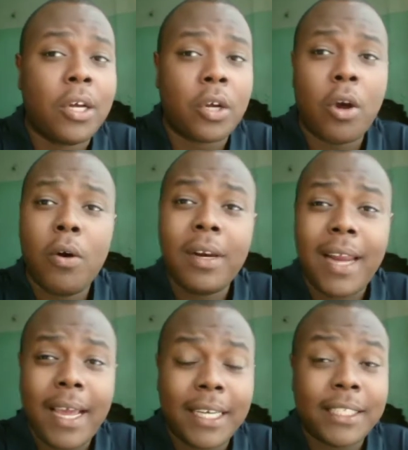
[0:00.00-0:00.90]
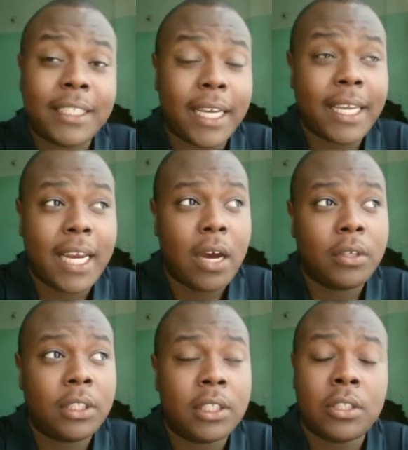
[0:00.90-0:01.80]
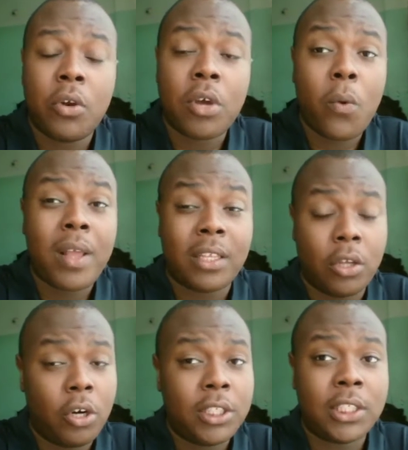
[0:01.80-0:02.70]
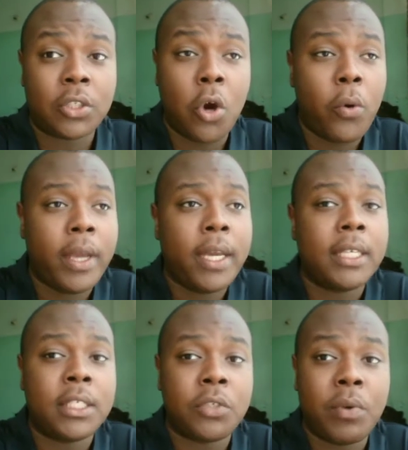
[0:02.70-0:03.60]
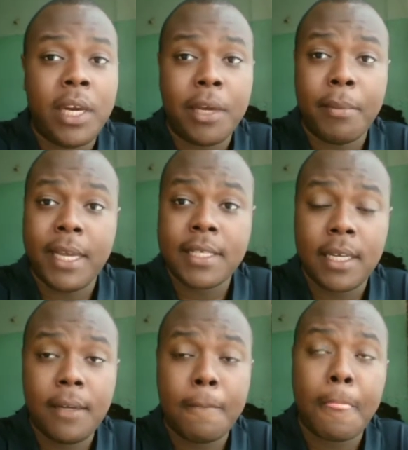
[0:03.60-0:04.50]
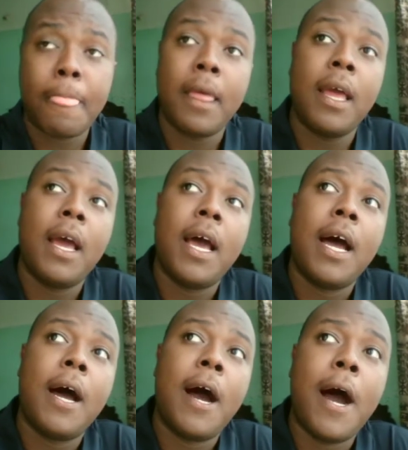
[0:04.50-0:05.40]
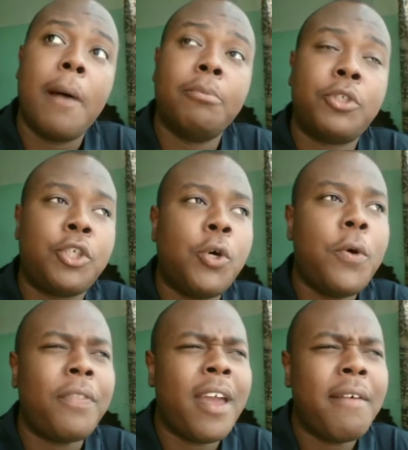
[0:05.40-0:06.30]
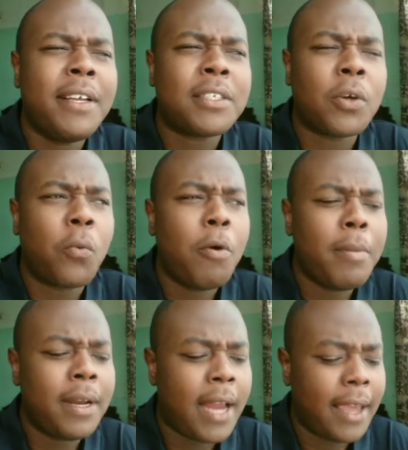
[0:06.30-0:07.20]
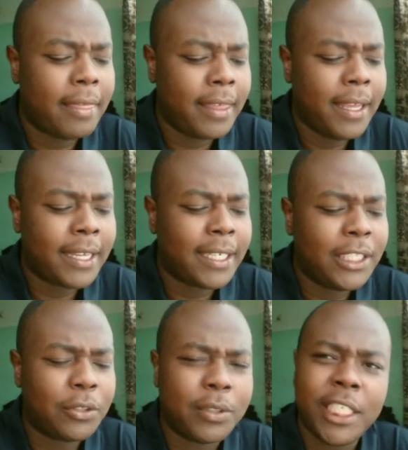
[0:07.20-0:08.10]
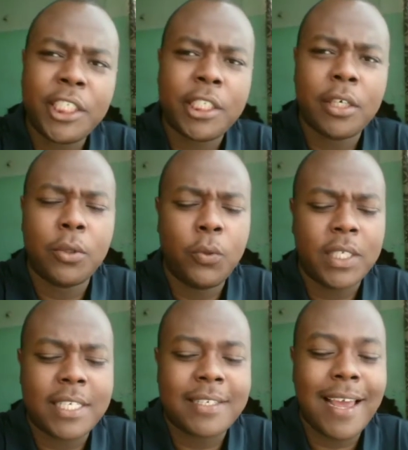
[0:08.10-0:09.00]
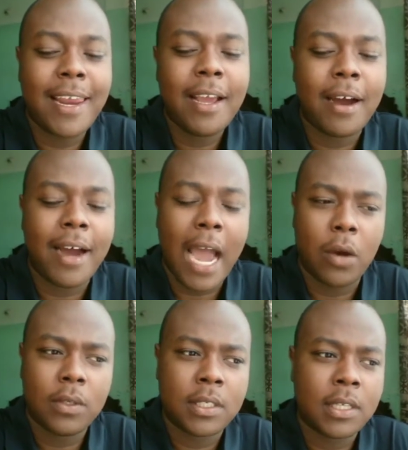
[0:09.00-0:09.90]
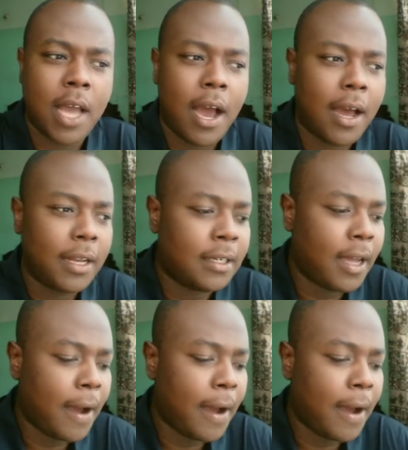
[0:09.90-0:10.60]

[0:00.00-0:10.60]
Go online and check it out. Just look at where technology is going. It is really amazing. Two, there is a woman, I think, in Indonesia who is selling her house. And